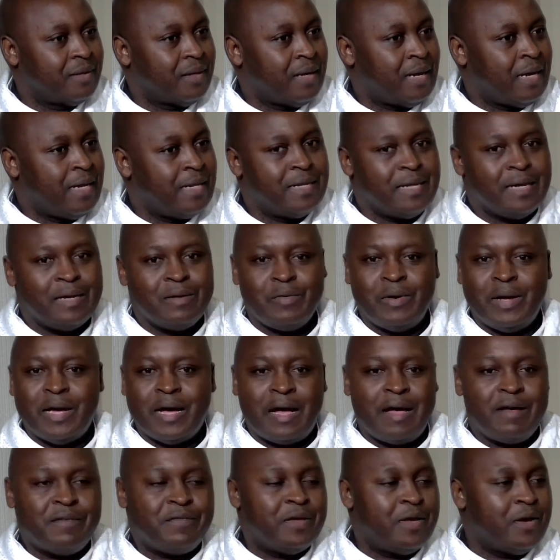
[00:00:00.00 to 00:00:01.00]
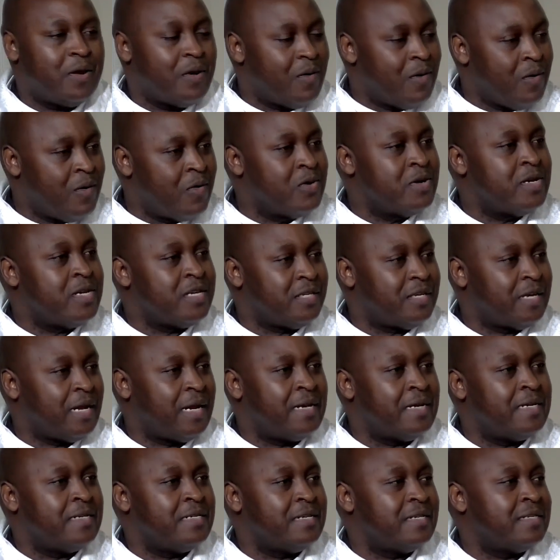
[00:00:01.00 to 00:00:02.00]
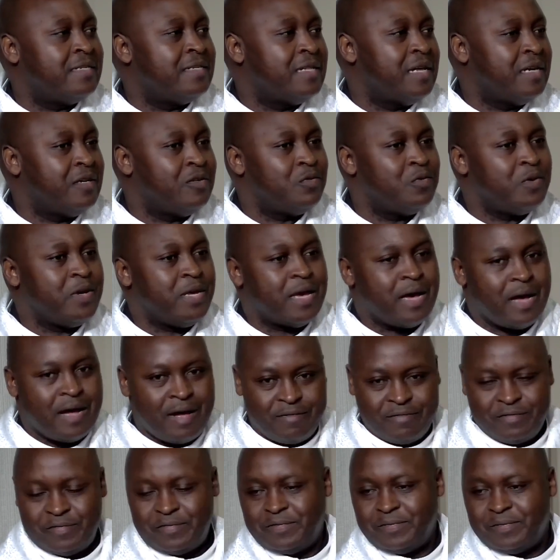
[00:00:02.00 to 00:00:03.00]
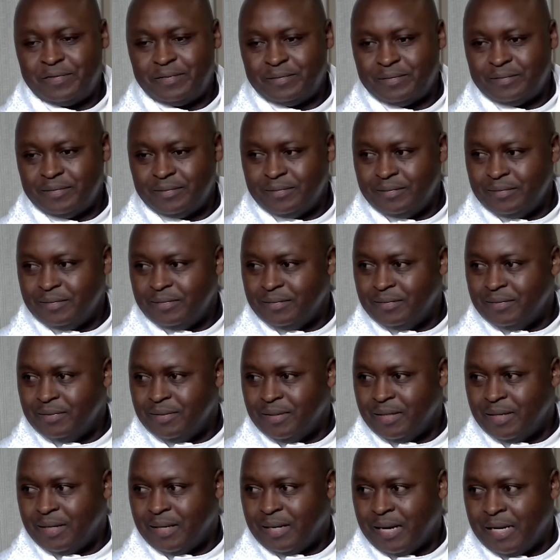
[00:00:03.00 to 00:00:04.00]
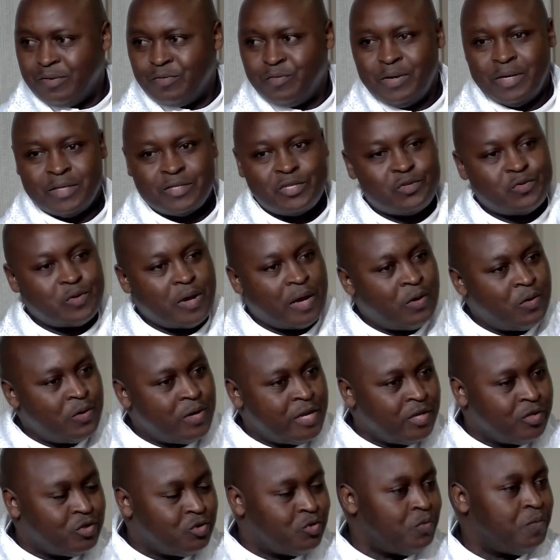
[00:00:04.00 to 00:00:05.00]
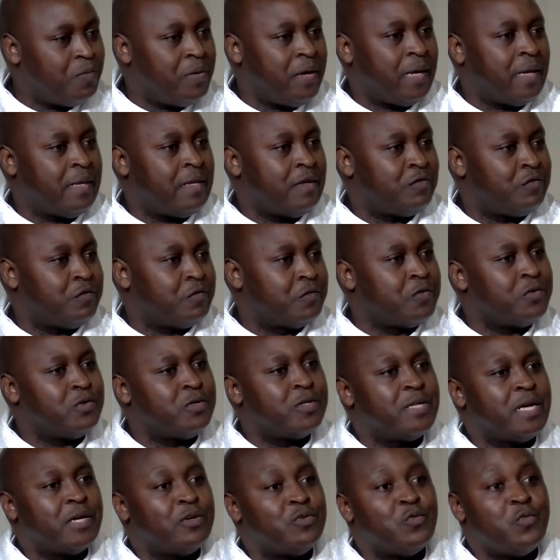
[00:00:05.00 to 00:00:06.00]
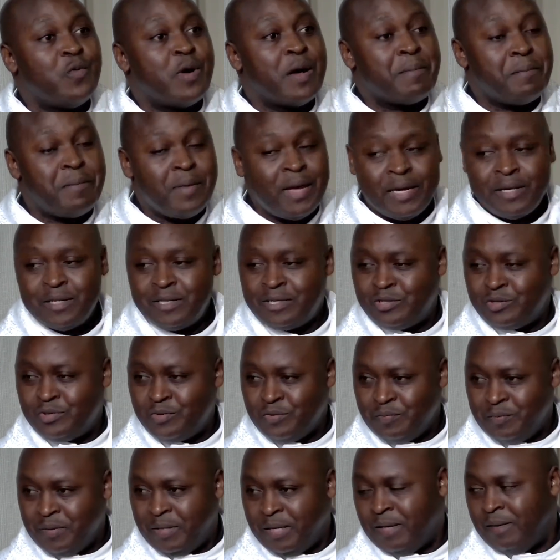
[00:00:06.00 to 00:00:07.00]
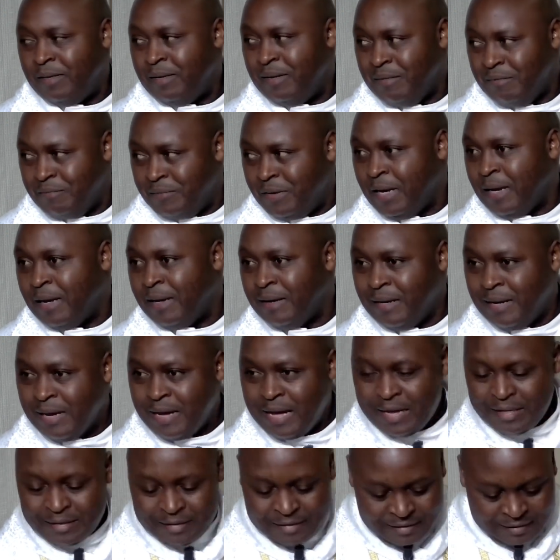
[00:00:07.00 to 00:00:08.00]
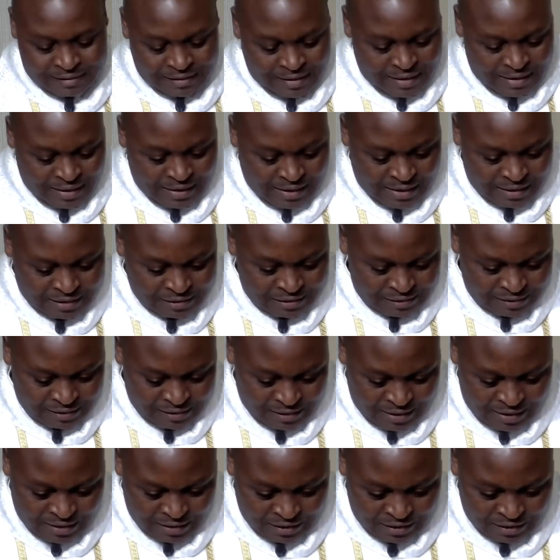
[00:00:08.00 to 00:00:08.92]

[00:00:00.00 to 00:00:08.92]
And then we are having all the challenges that we have. And we are struggling to bear the fruit that we are meant to be bearing as